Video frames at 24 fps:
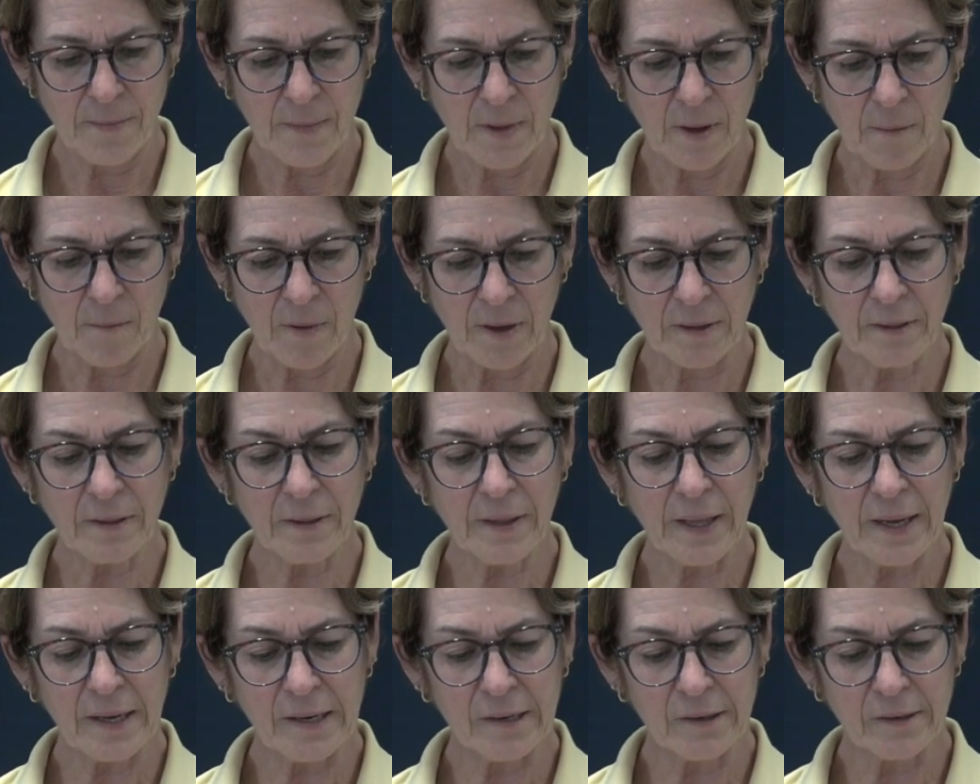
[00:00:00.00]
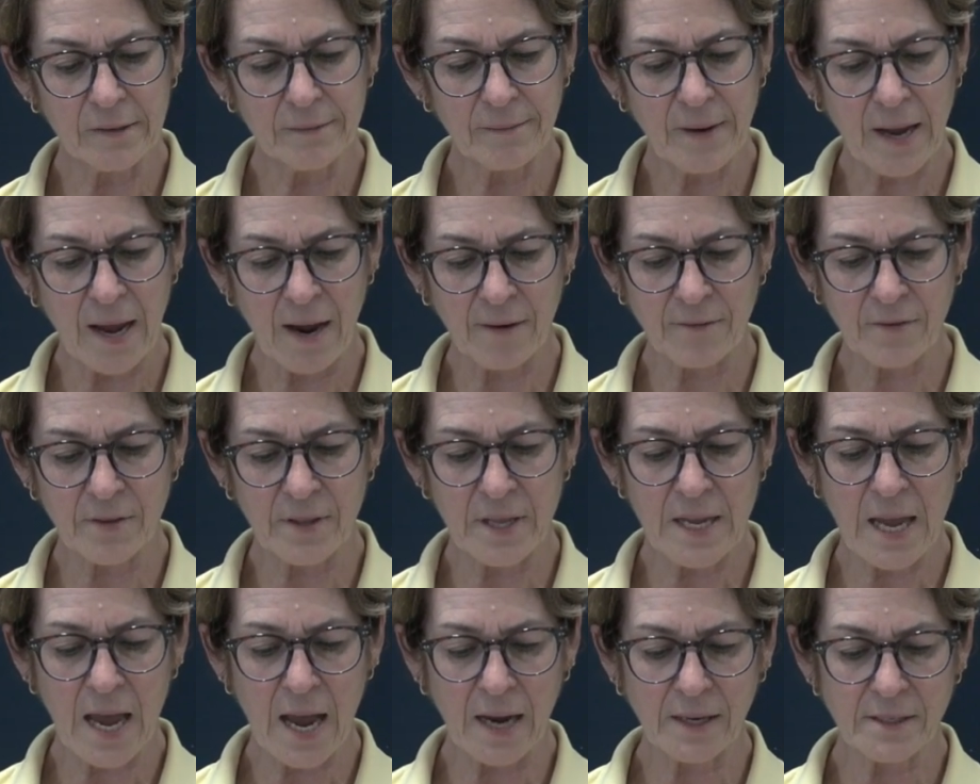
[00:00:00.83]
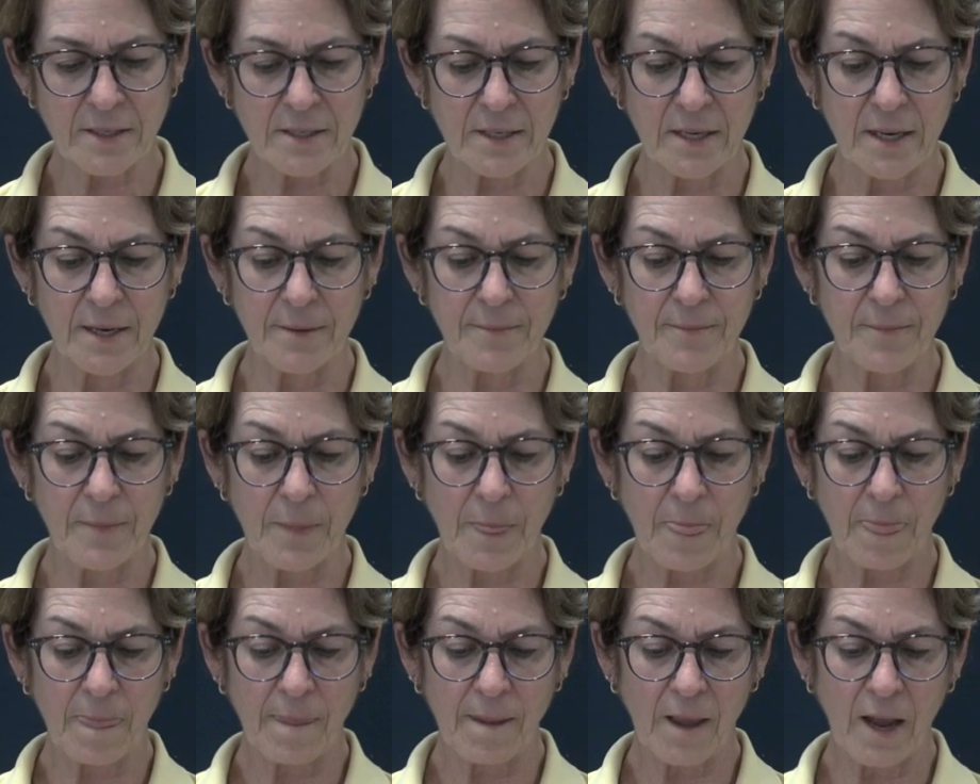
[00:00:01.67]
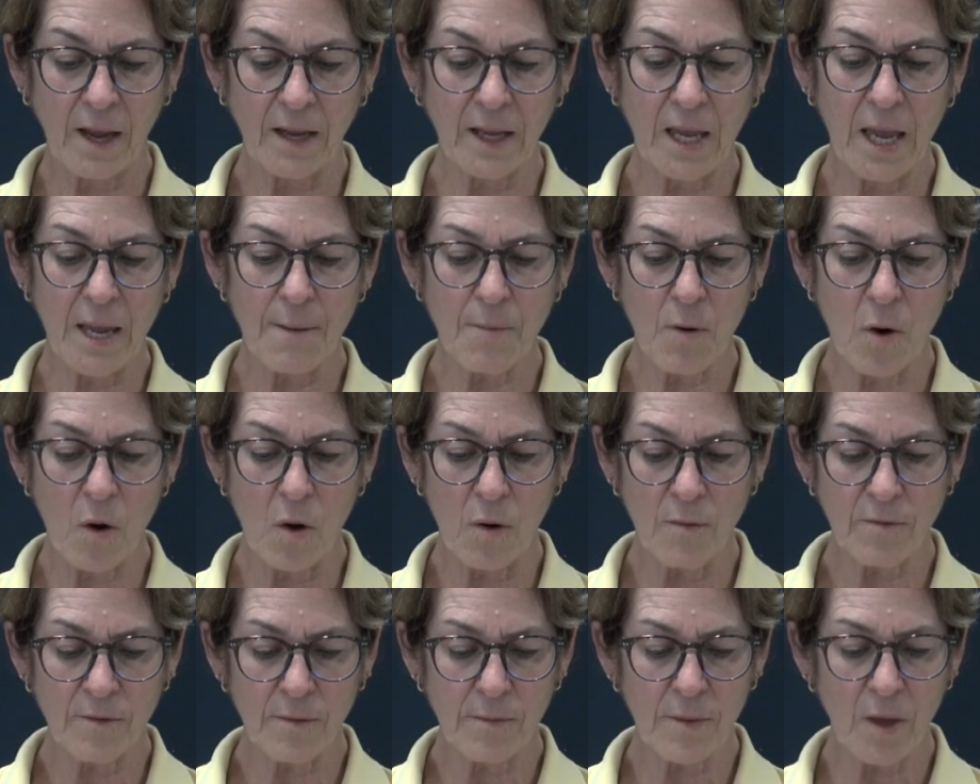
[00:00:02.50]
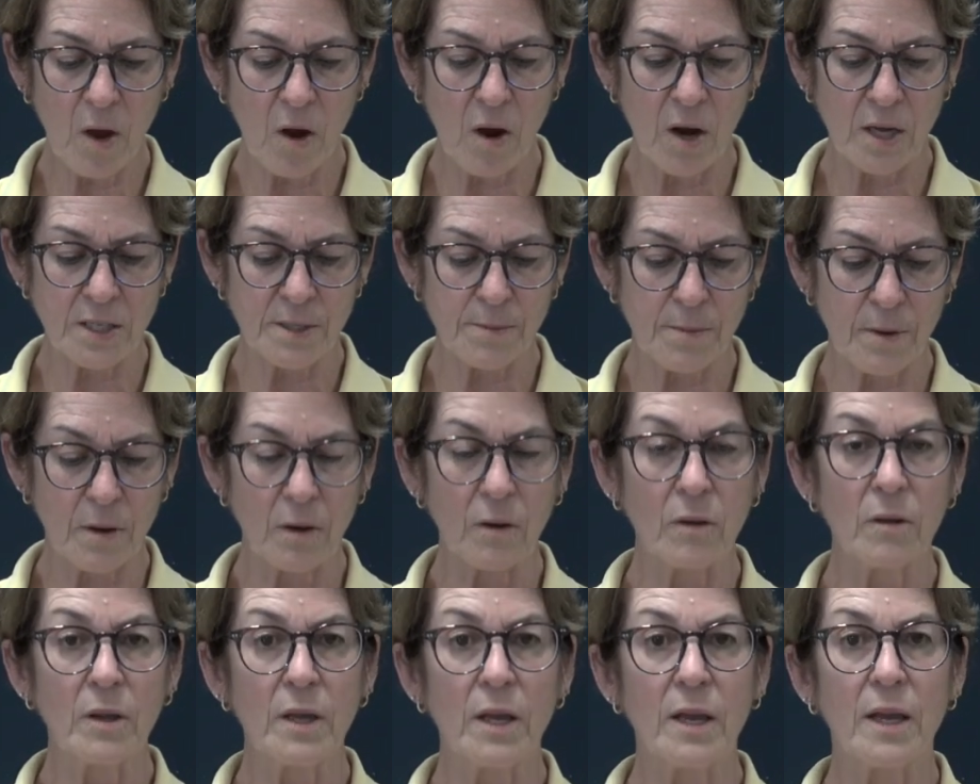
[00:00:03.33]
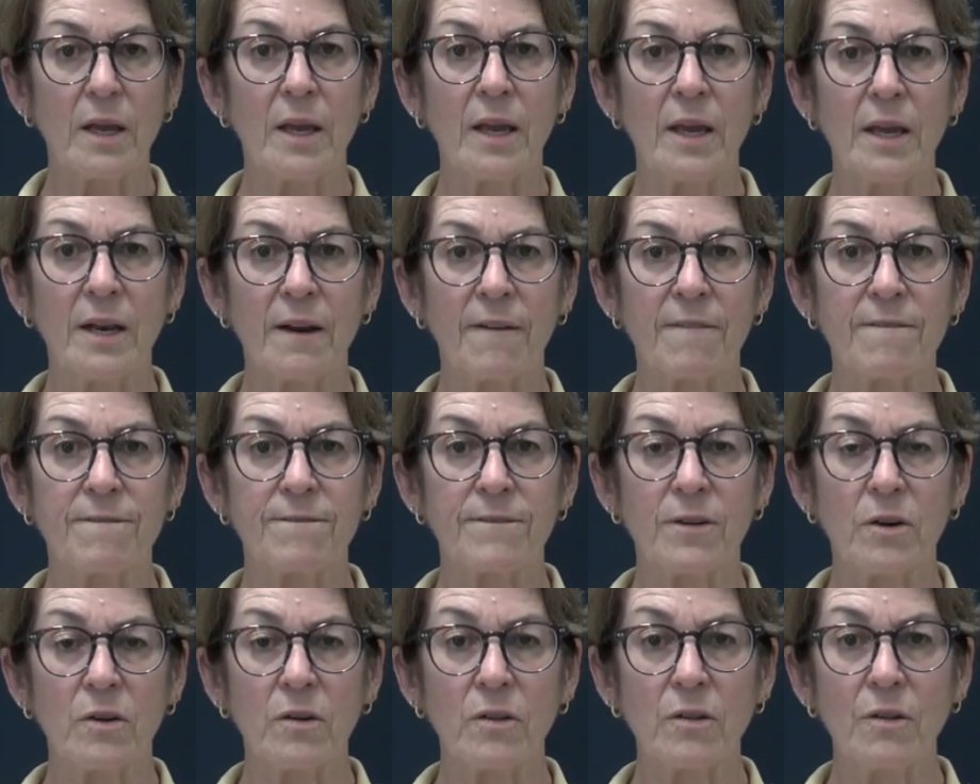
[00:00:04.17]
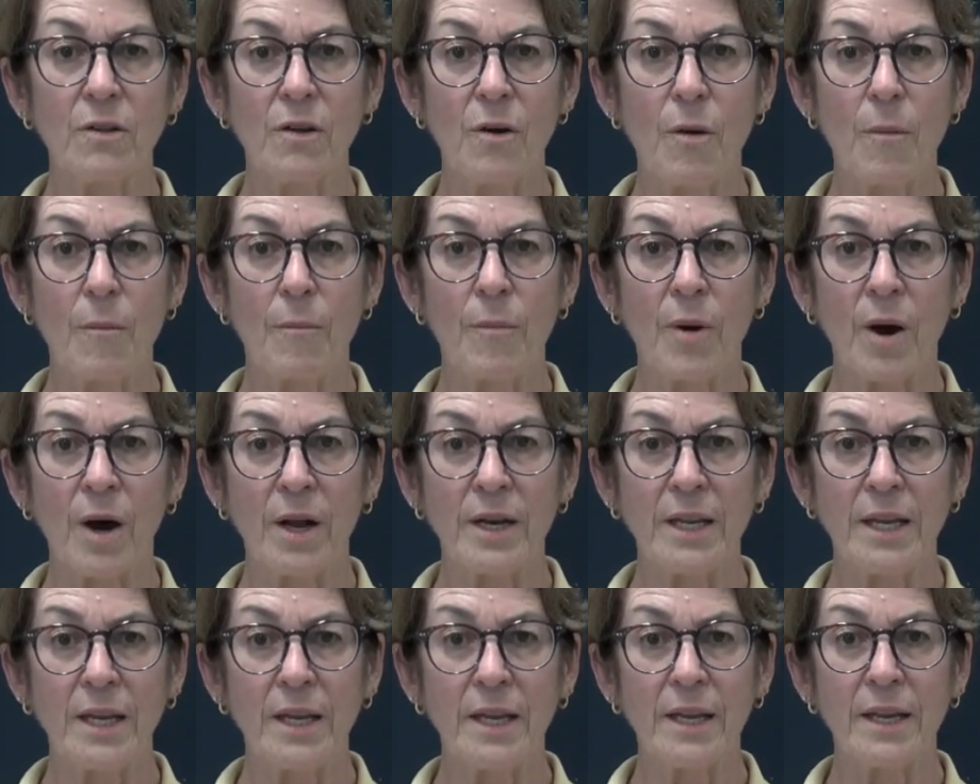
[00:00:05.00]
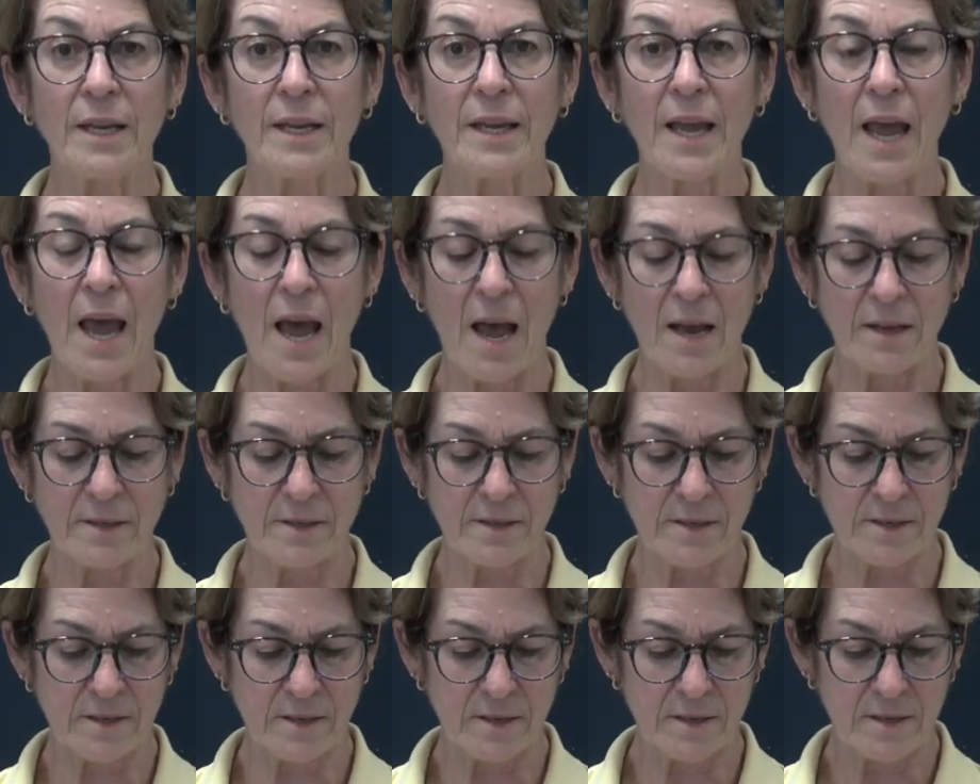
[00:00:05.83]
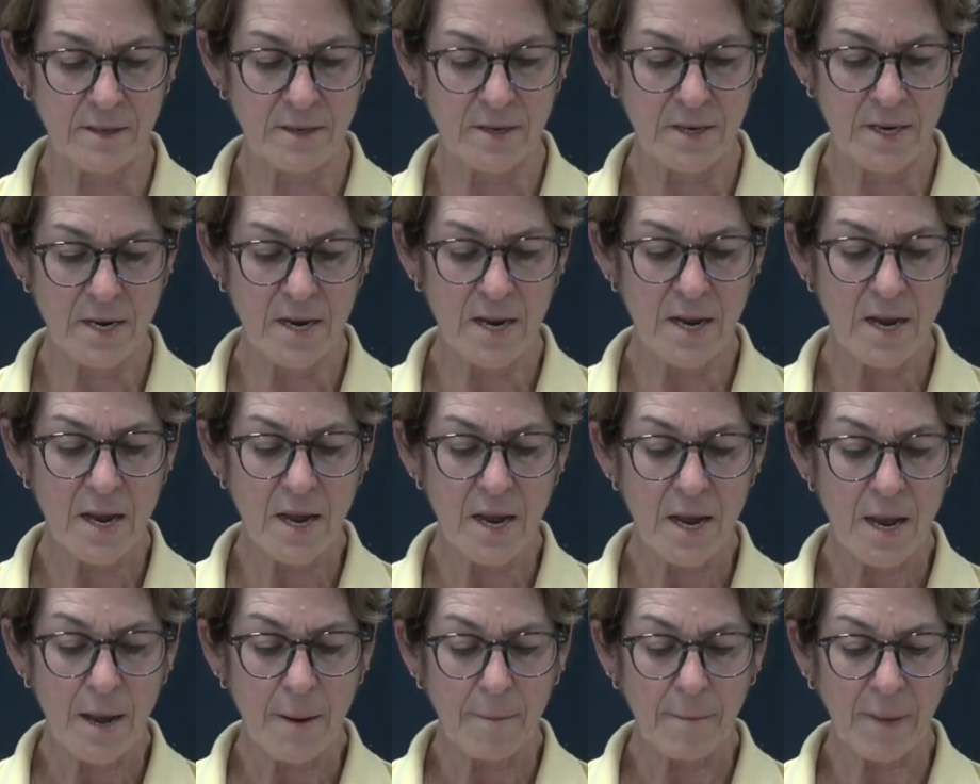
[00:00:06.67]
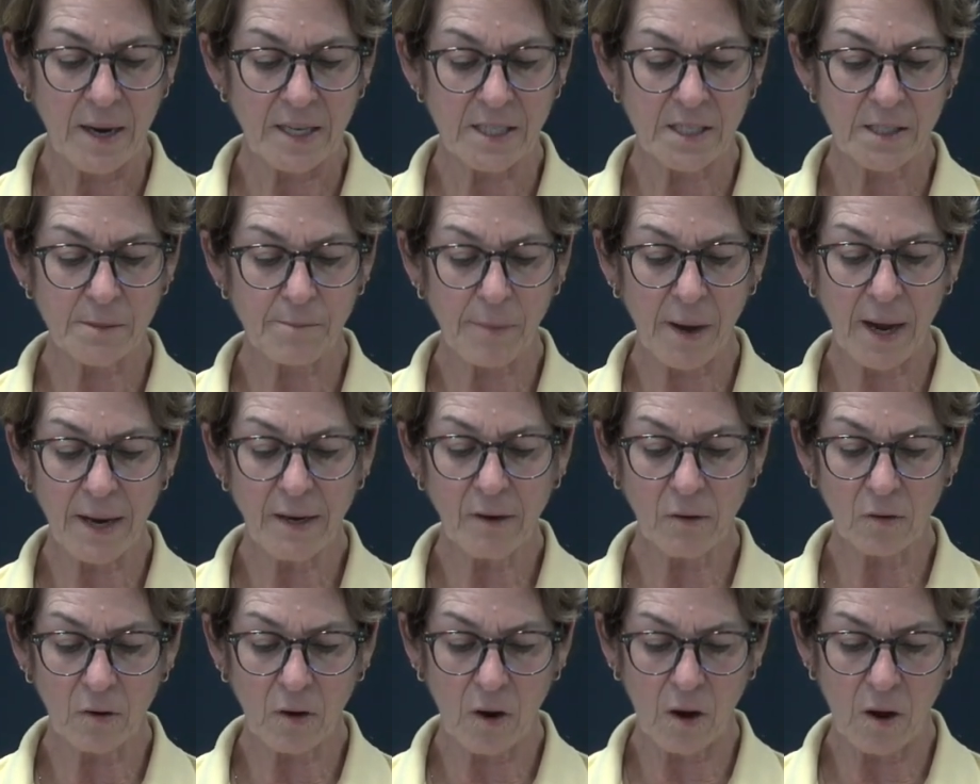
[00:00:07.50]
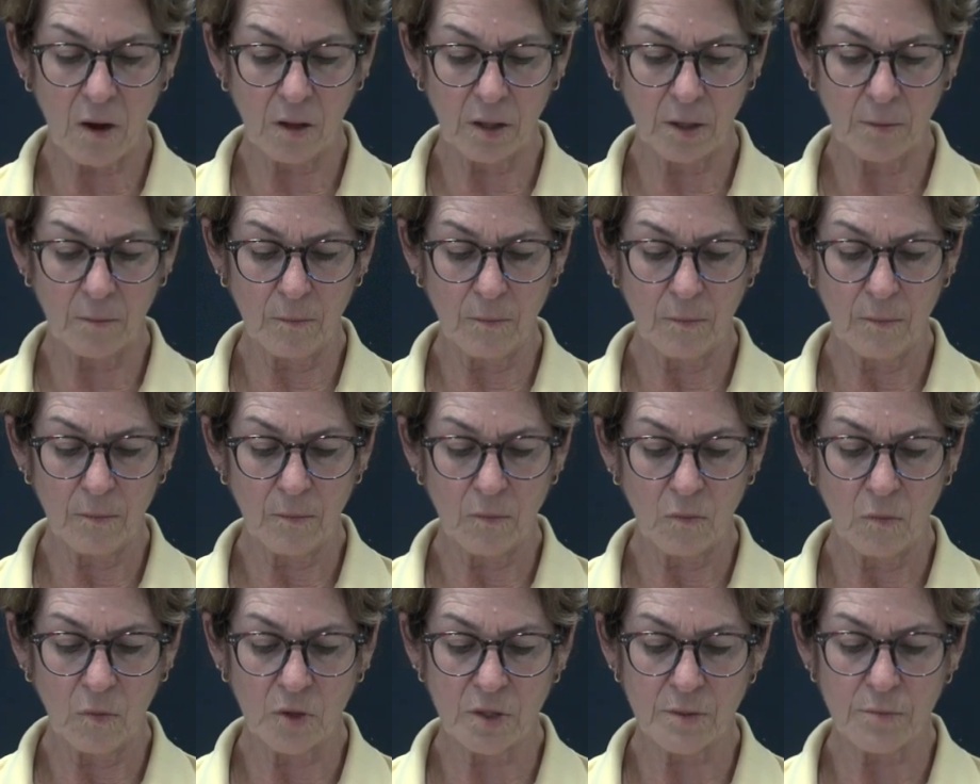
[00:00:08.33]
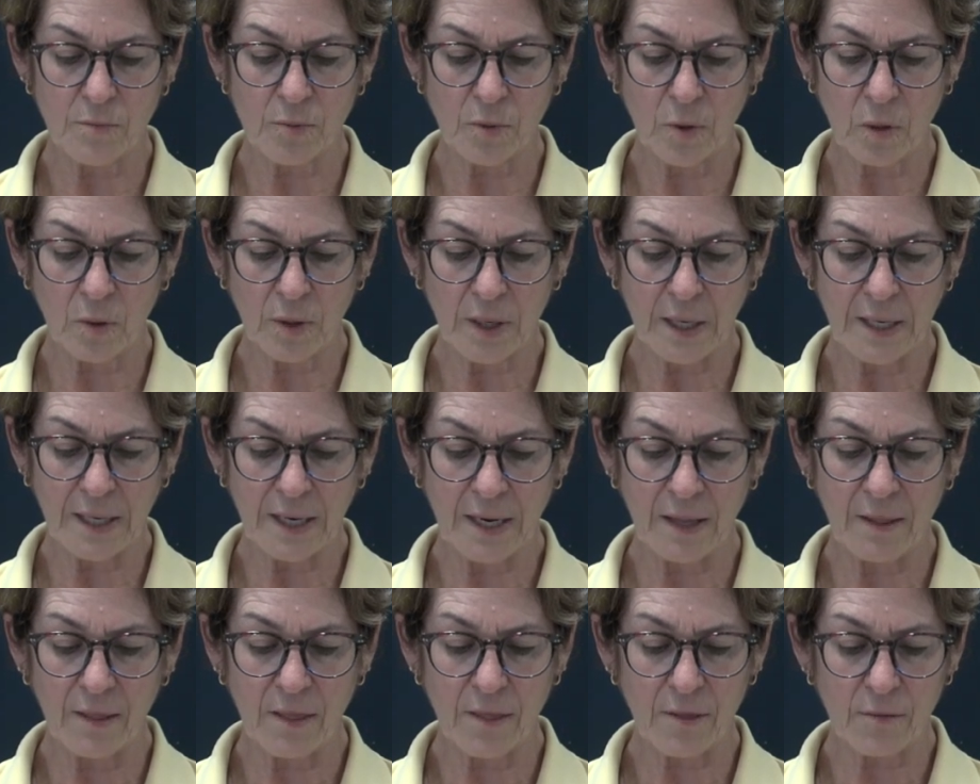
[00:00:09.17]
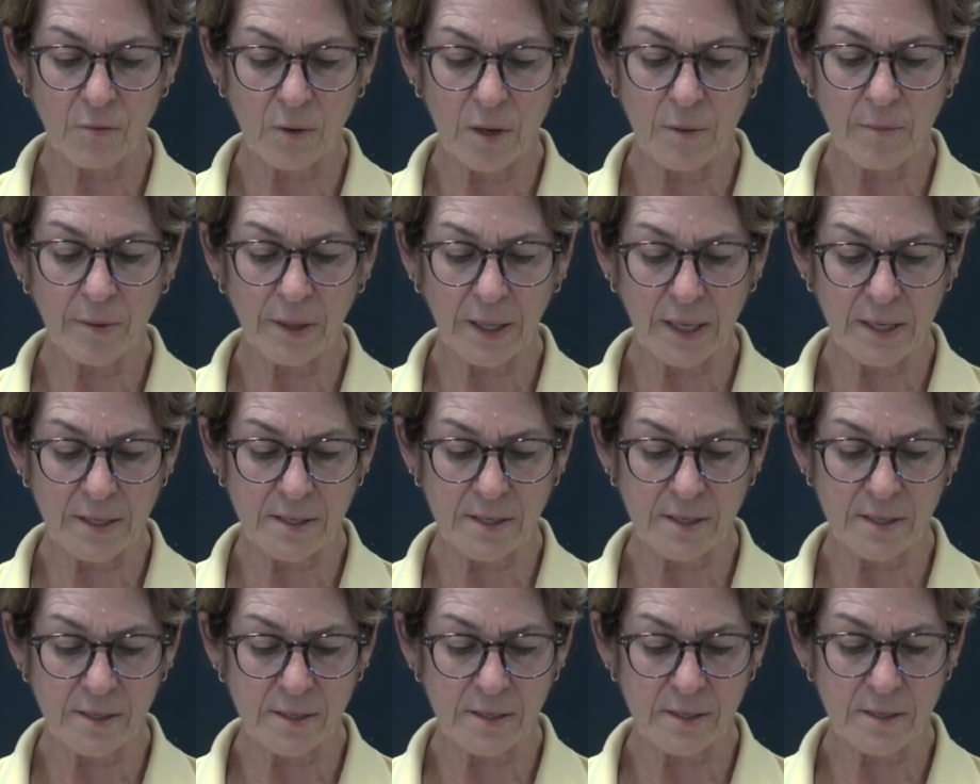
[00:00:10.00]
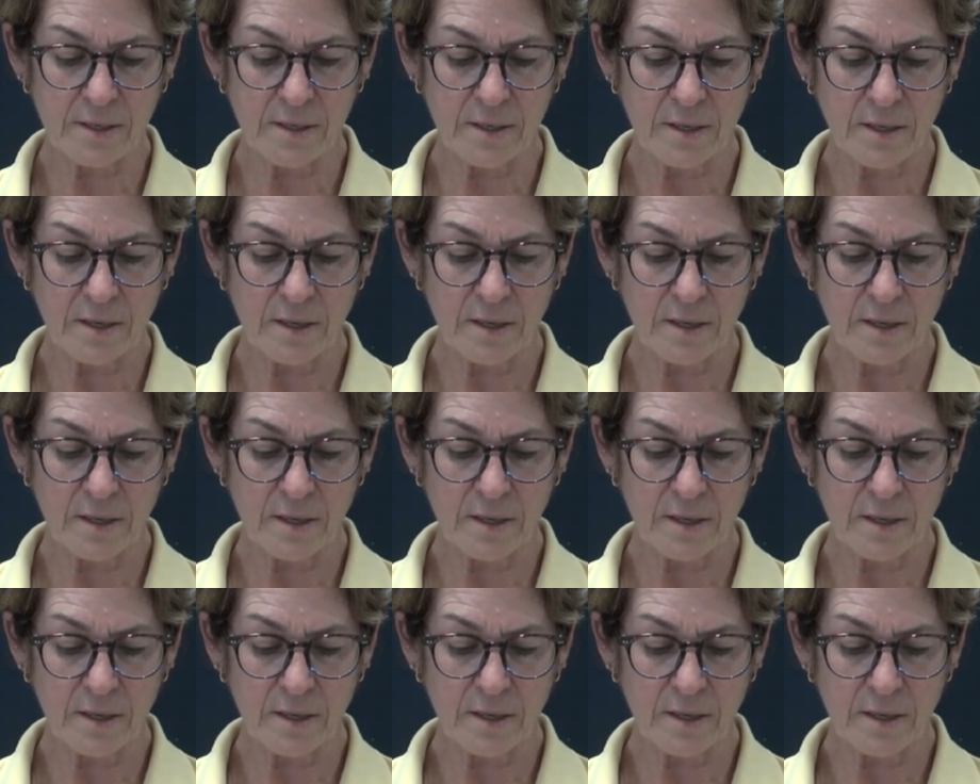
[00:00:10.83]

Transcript: A month later, after the accident, I came home from the hospital in a full body cast. My spinal column was broken in 3 places.